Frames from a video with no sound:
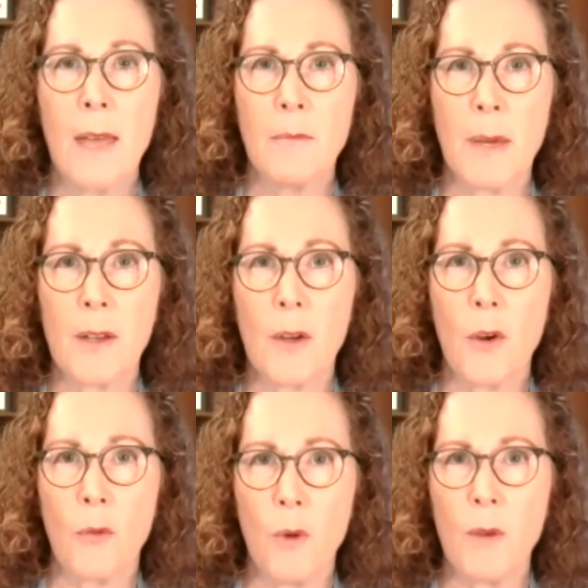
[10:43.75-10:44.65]
But
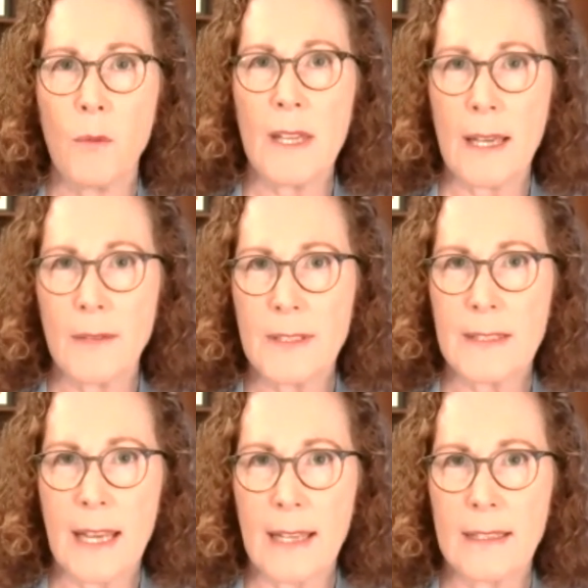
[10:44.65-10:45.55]
what we have
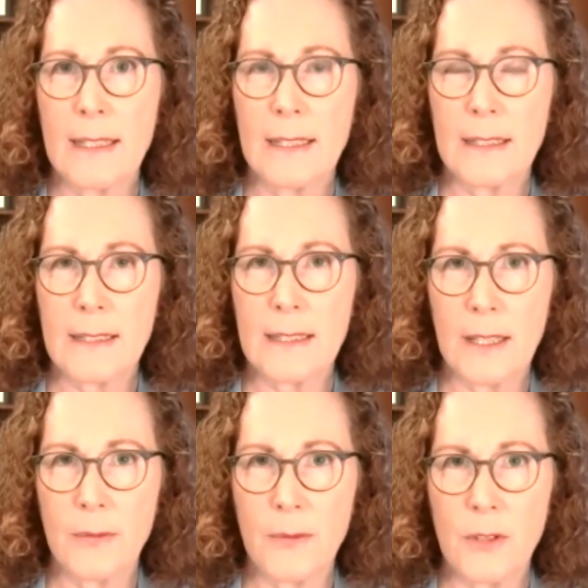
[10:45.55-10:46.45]
said is
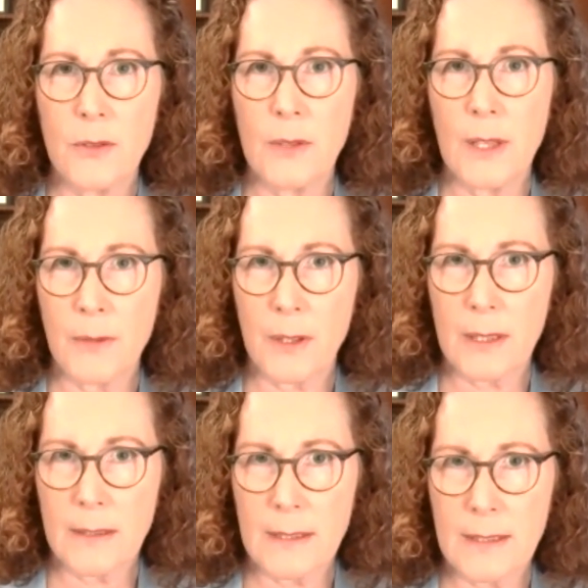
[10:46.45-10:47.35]
if a
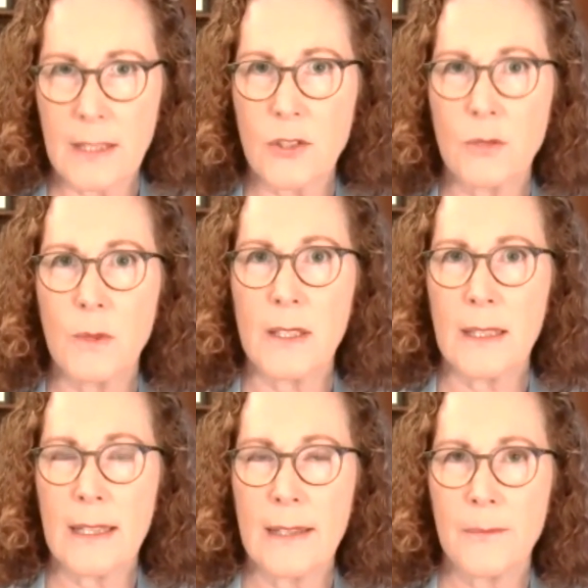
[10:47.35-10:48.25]
constituent
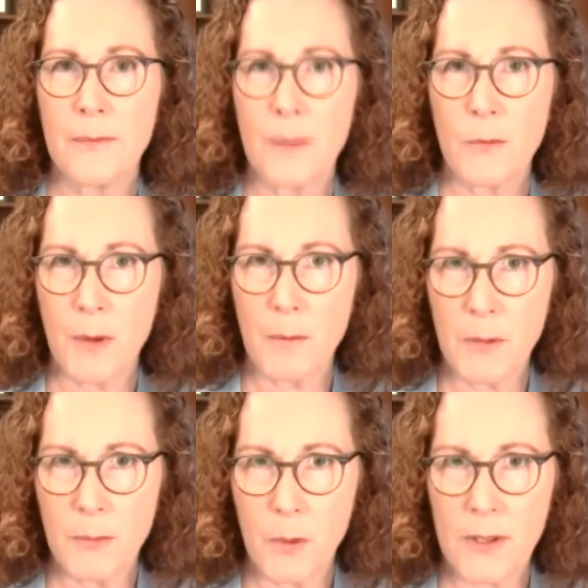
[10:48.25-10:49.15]
from the
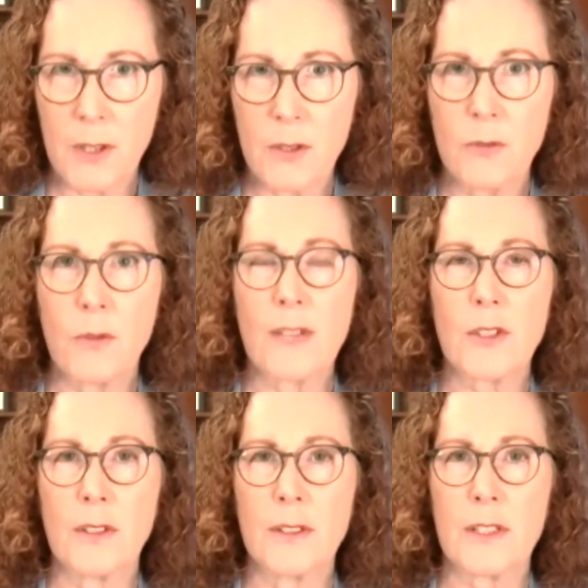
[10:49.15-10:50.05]
4th
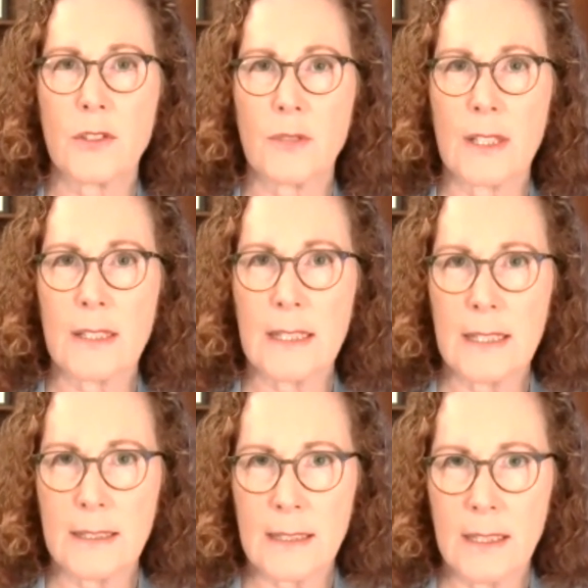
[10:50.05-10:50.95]
Congressional District
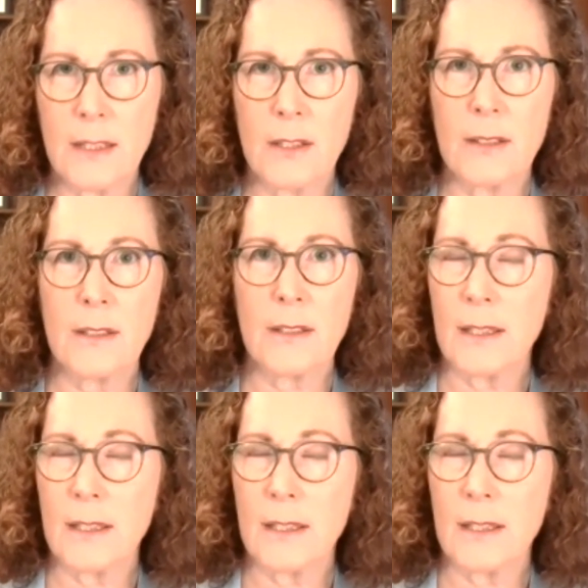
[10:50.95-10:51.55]
is in